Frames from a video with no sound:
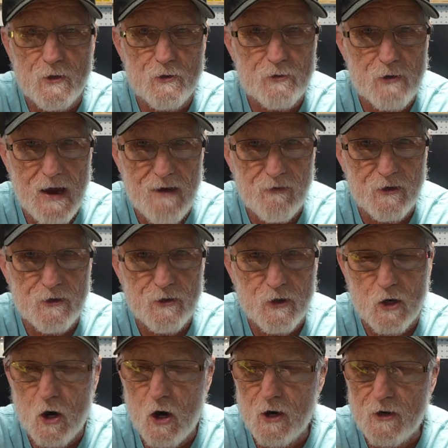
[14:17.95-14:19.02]
you travel in your
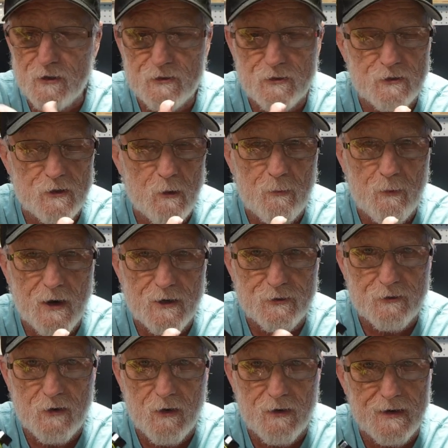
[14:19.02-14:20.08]
car because there's no
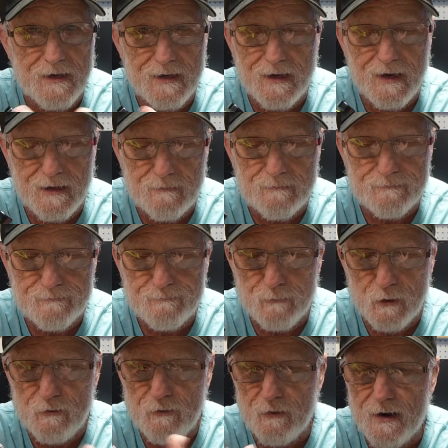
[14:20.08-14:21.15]
pressure on it, it can
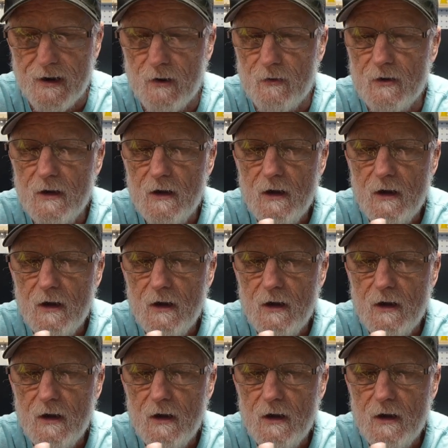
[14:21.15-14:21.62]
move around.